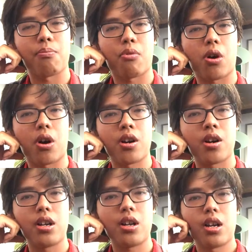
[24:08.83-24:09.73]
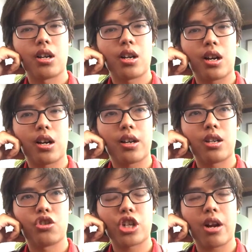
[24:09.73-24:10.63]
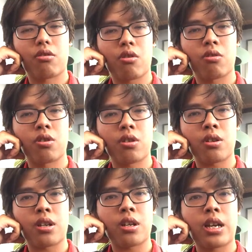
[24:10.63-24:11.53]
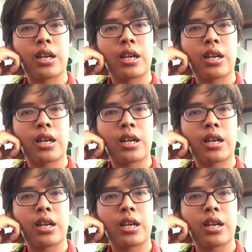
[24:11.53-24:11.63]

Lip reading: the board in general,